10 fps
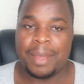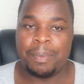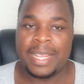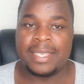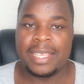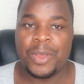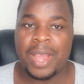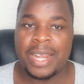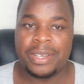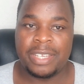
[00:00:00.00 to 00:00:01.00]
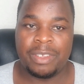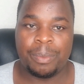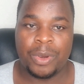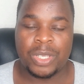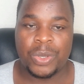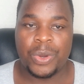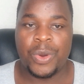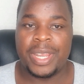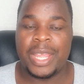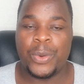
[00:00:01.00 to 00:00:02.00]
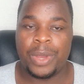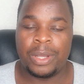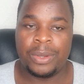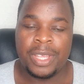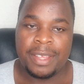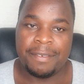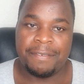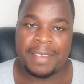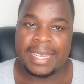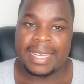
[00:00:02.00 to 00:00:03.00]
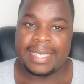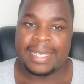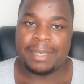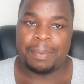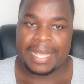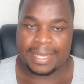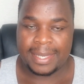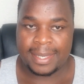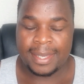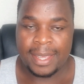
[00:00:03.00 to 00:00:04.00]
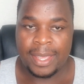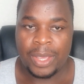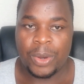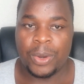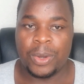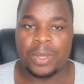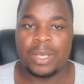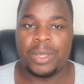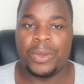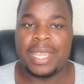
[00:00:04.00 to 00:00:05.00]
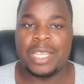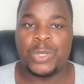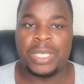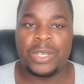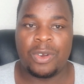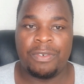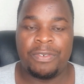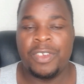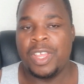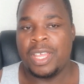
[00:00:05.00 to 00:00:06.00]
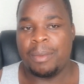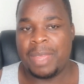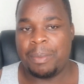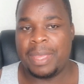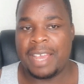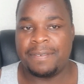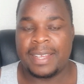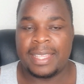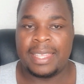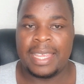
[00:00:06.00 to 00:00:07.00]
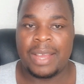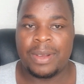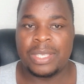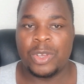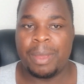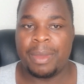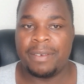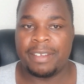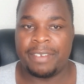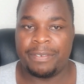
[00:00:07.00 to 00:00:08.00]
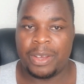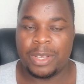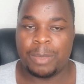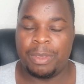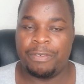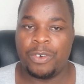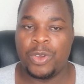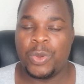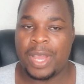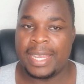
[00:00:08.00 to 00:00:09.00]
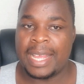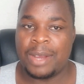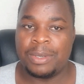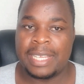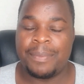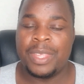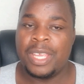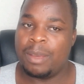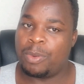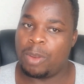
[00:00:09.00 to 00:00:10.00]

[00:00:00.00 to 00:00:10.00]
by placing your Android TV box on a well ventilated place. Or you can switch it off maybe after 3 hours or maybe after 5 hours before you encounter